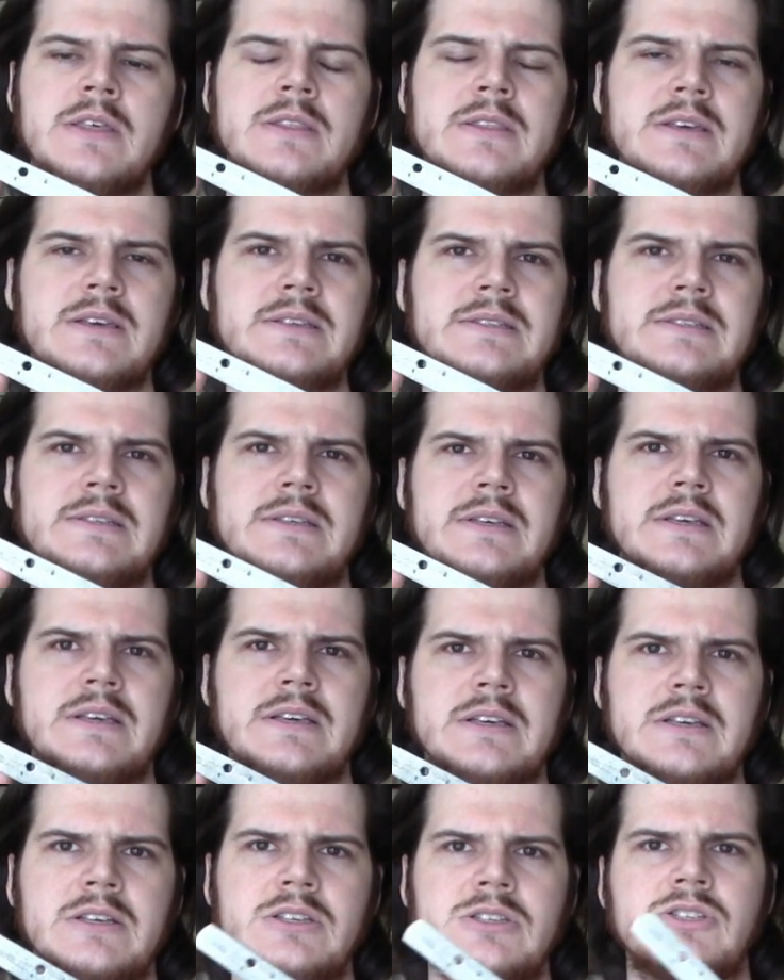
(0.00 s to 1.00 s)
This
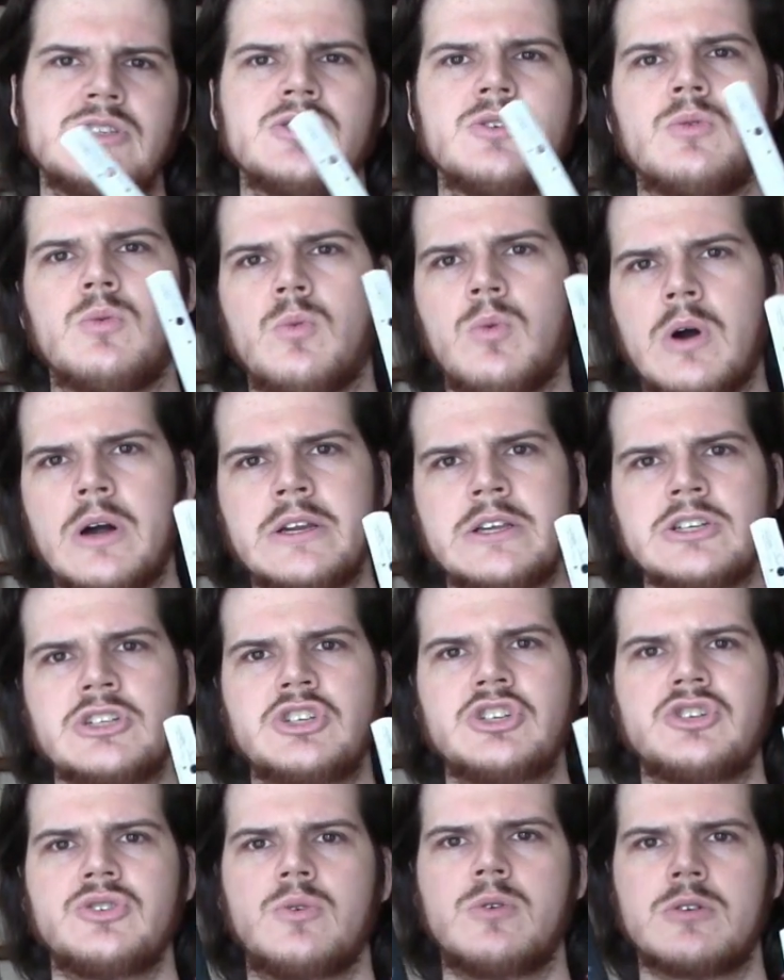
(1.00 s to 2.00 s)
is one inch
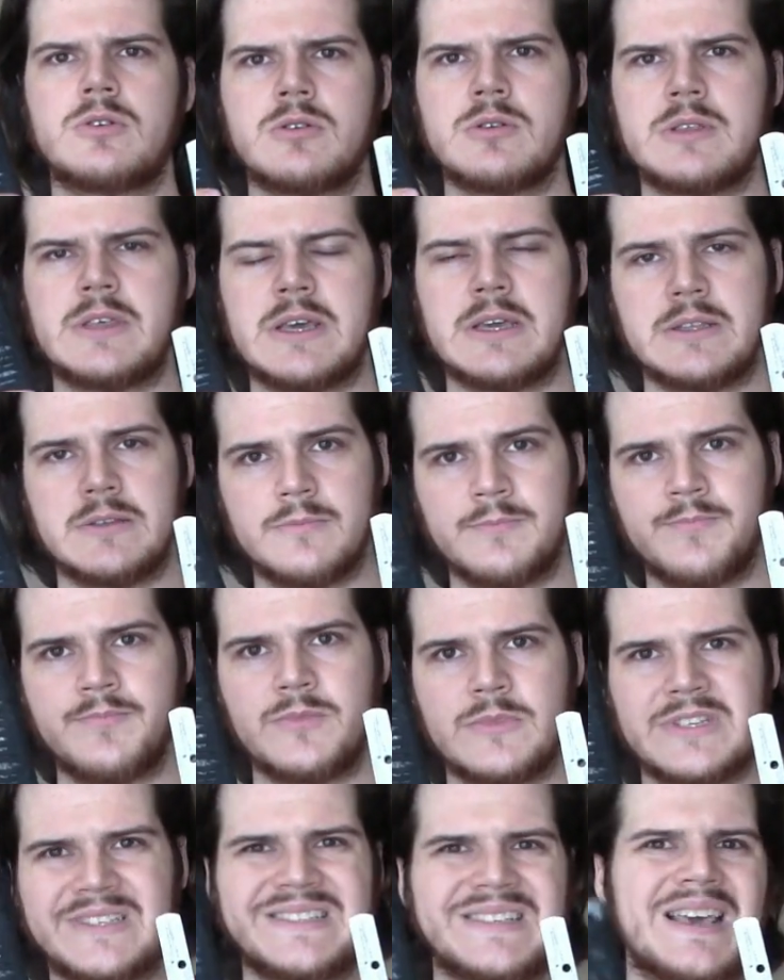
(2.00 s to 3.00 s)
shorter than
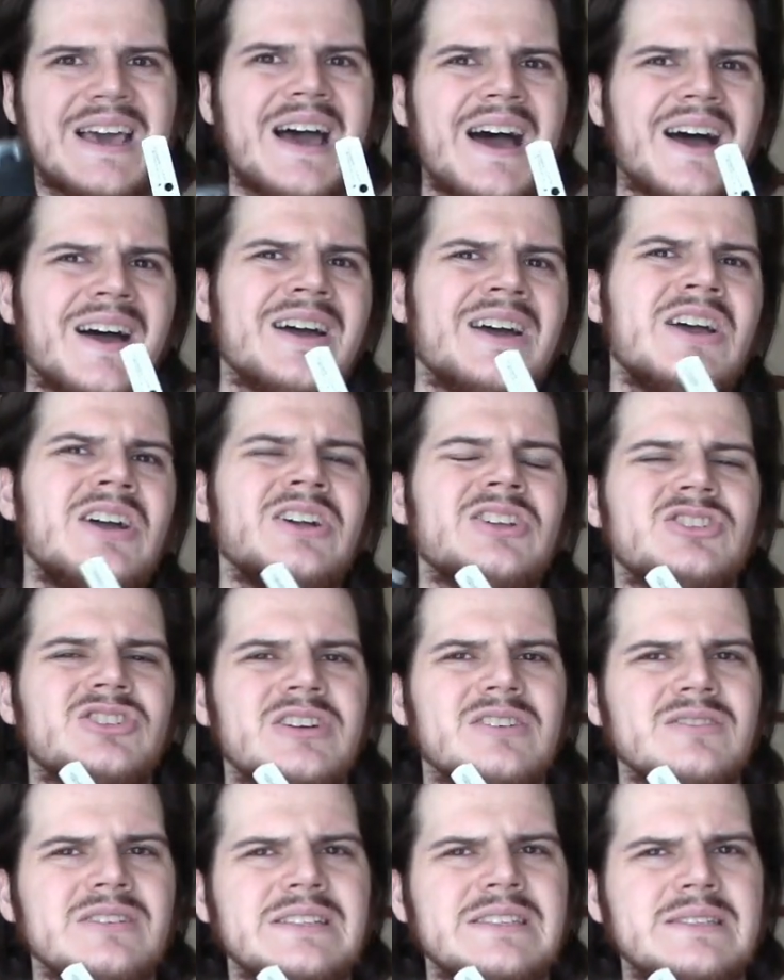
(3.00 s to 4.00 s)
the scowl.
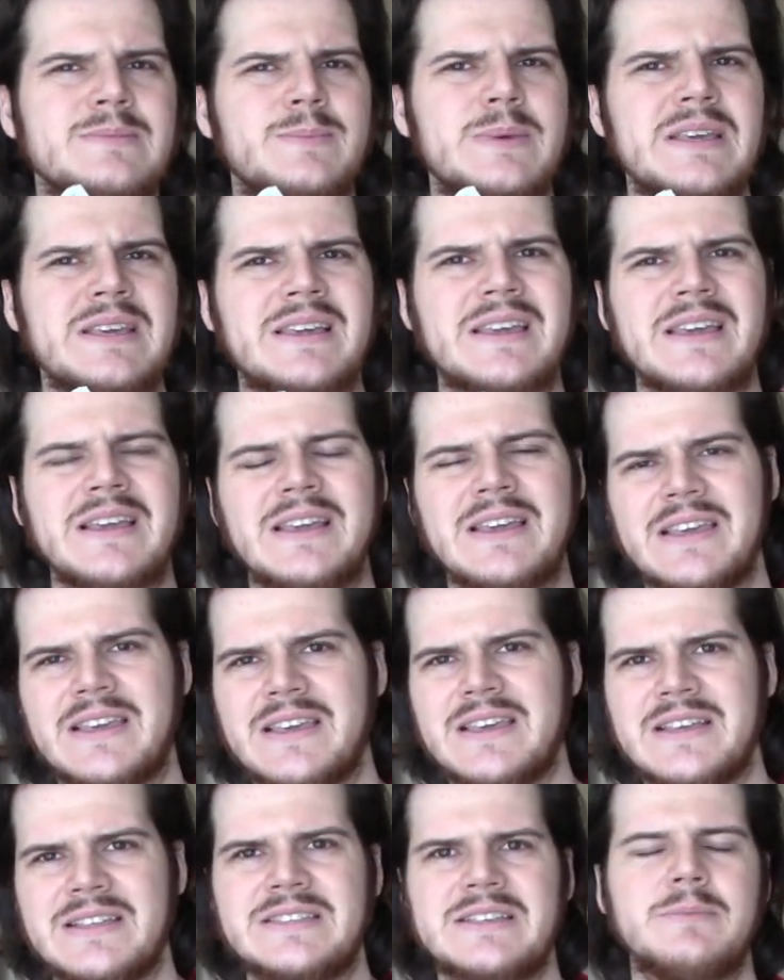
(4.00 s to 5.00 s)
Generally speaking,
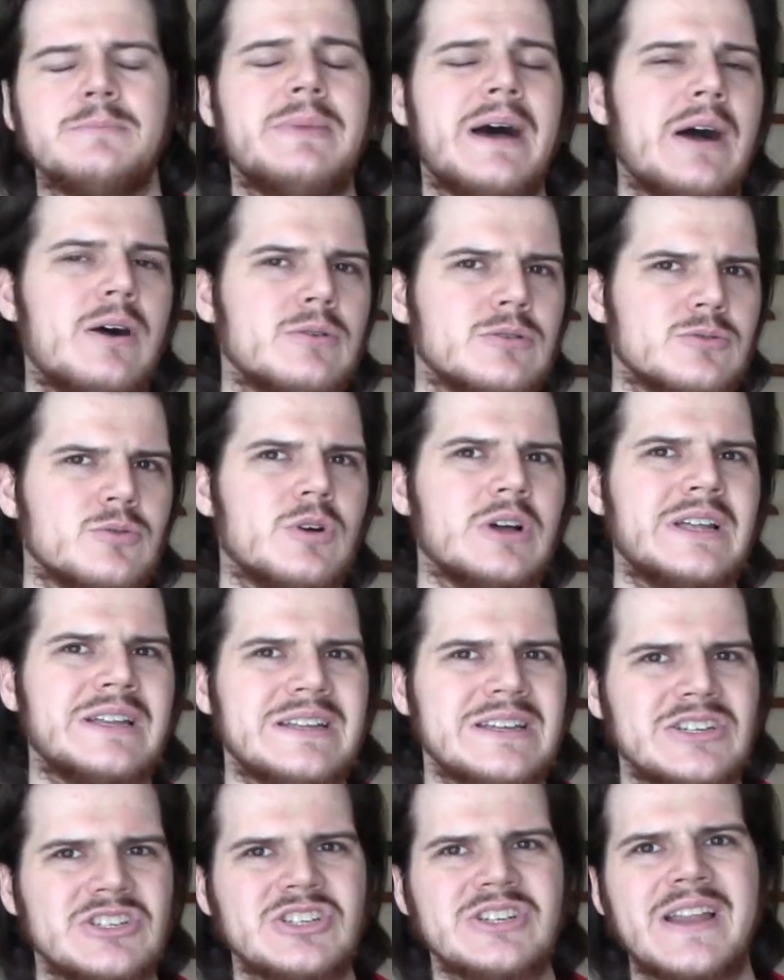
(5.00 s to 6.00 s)
it's about an
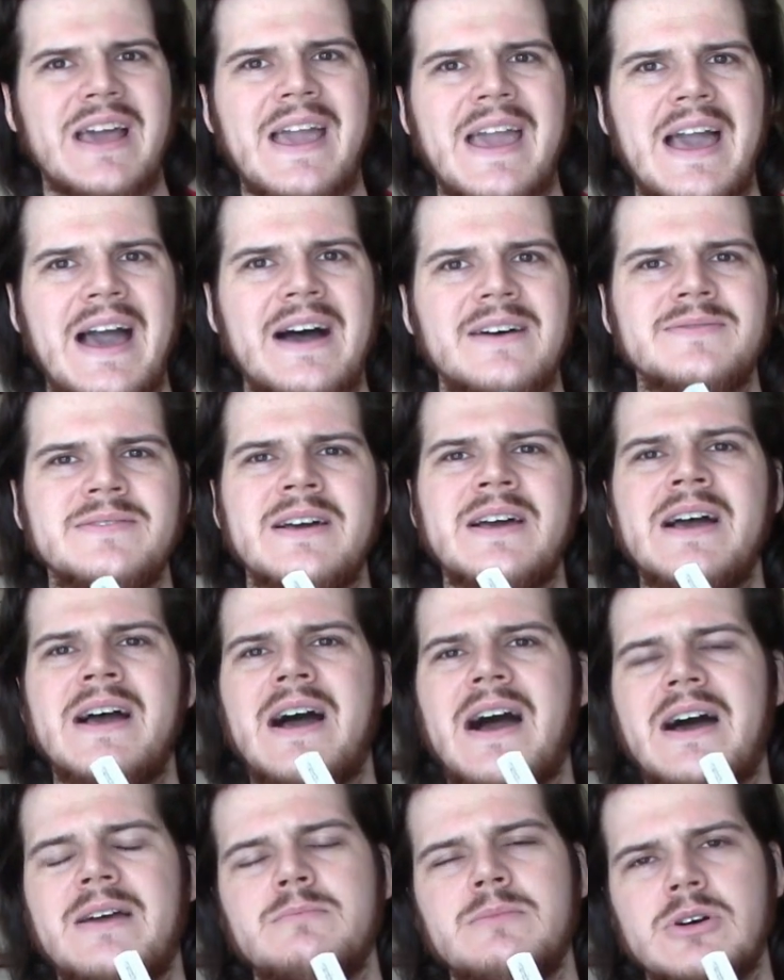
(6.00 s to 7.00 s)
inch and a half
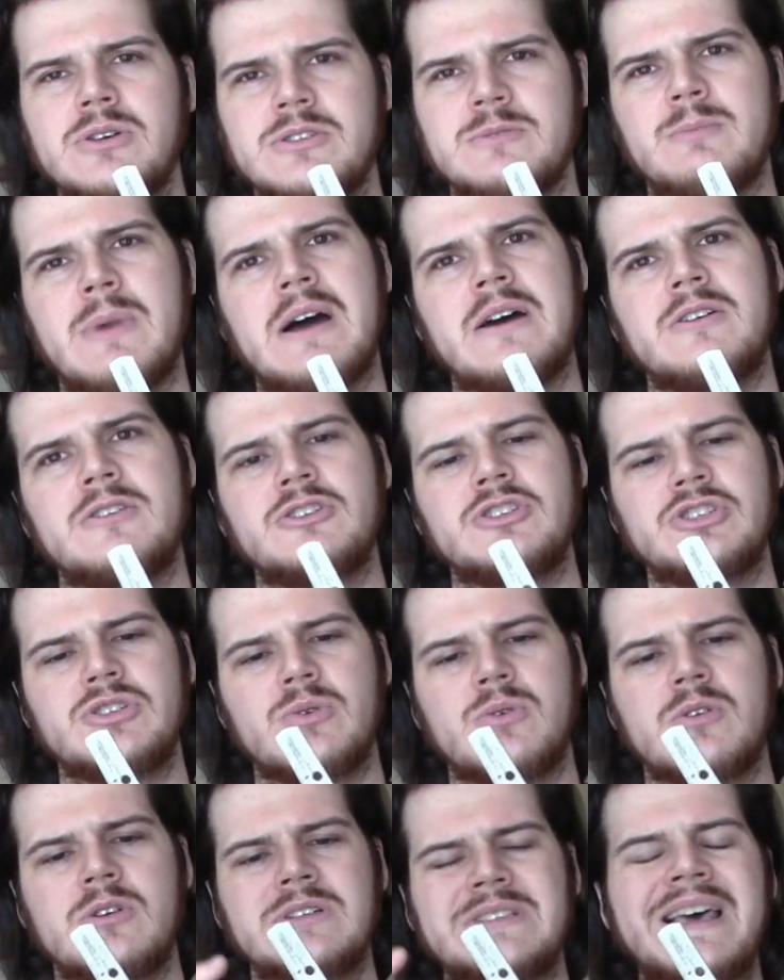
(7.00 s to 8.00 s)
on most modern
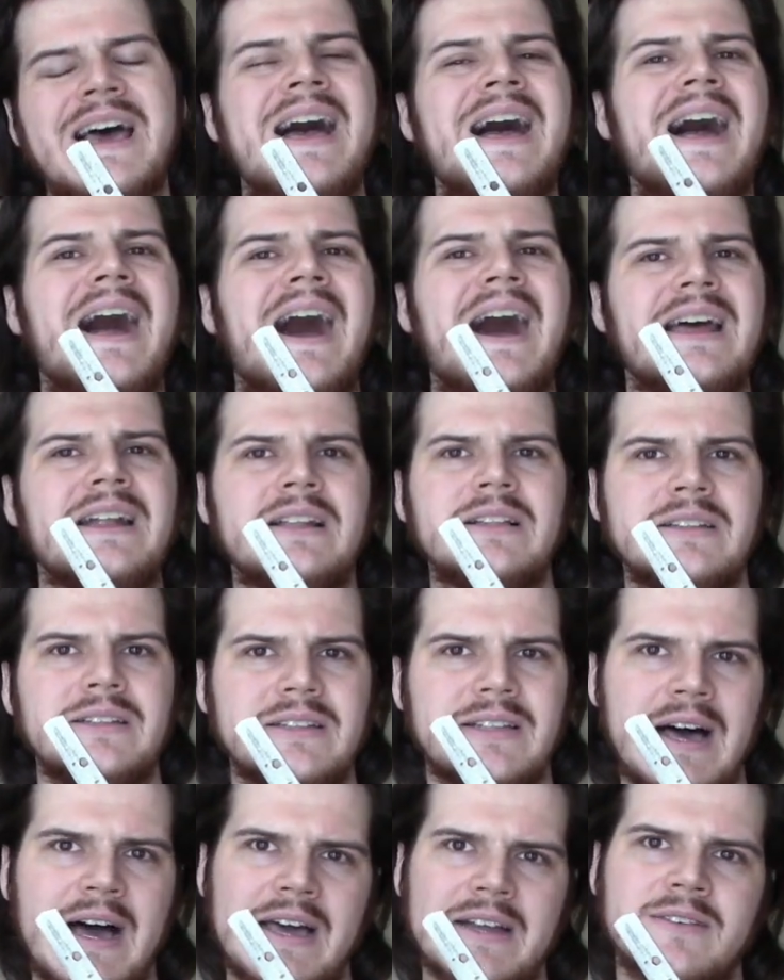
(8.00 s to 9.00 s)
swords. On a
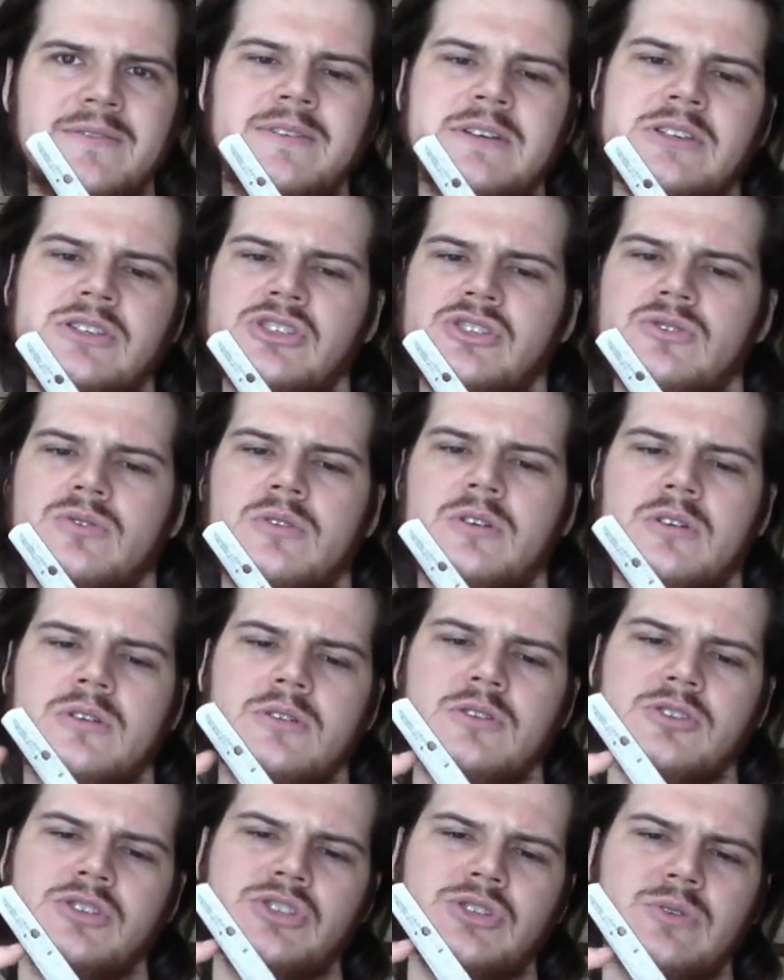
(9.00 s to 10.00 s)
lot of
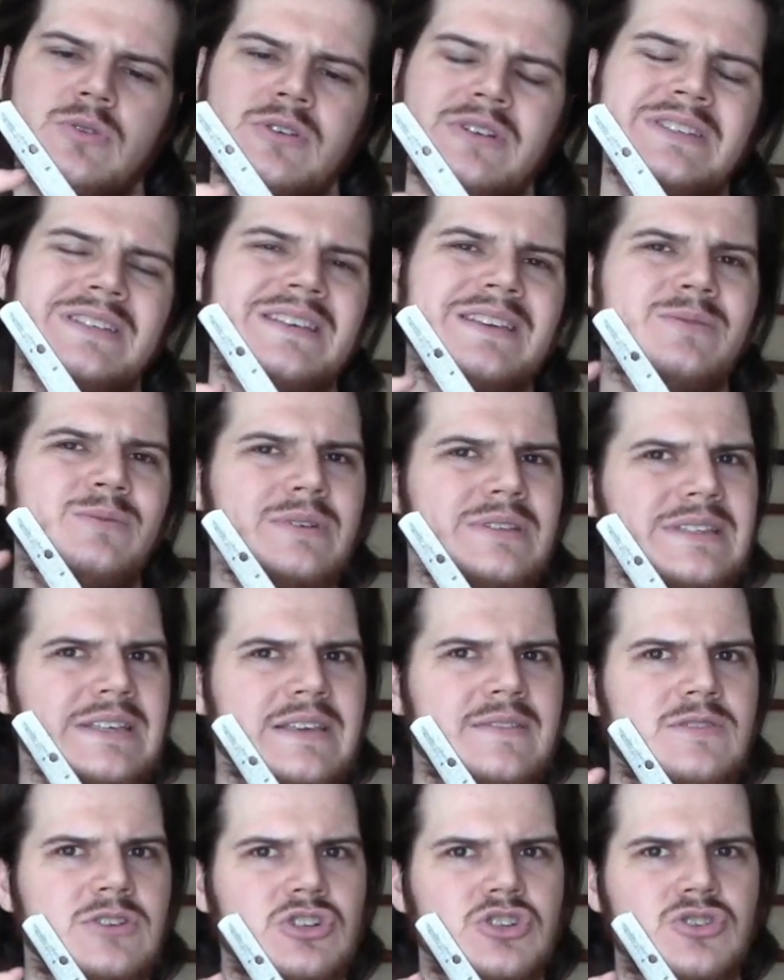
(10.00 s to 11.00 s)
historical swords, it was
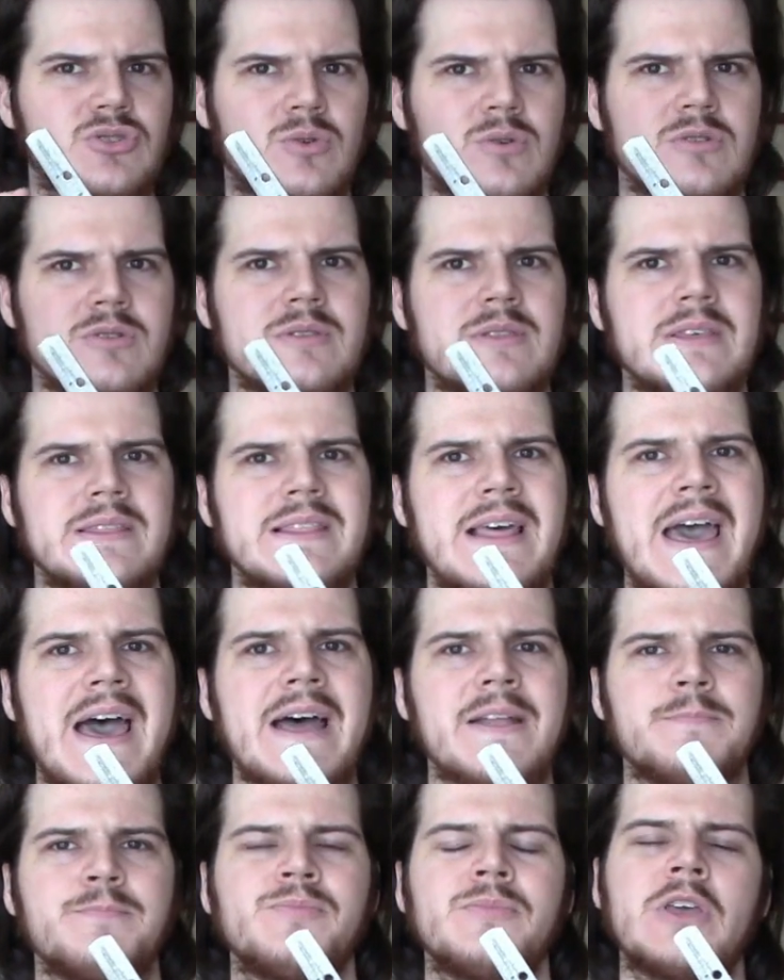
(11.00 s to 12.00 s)
even shorter than
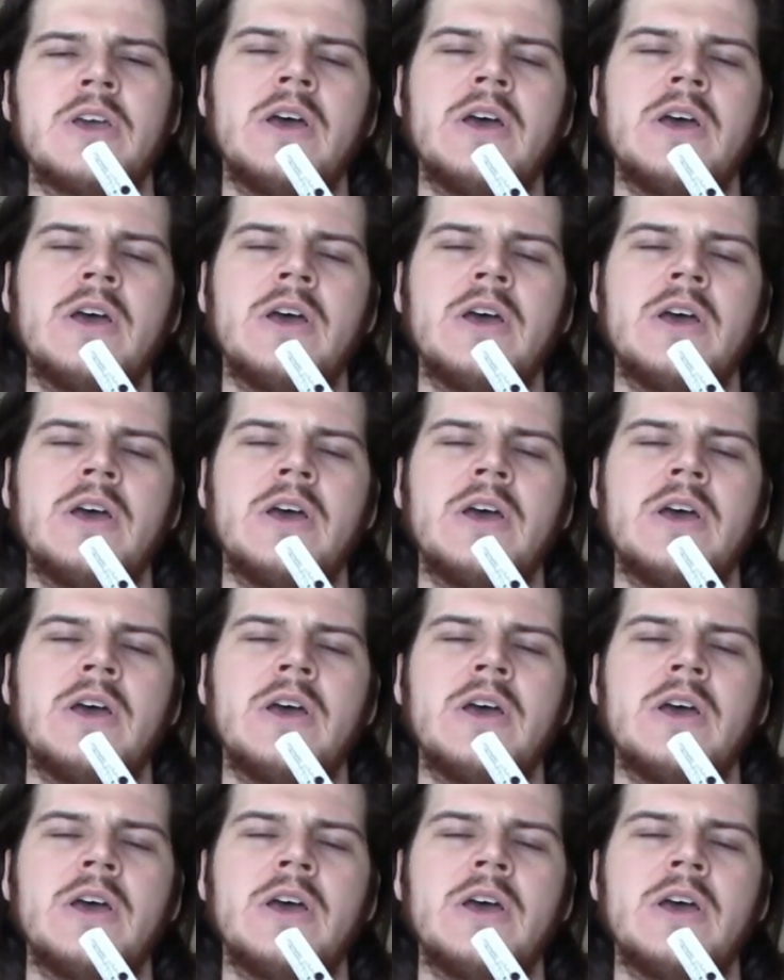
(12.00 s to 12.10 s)
that.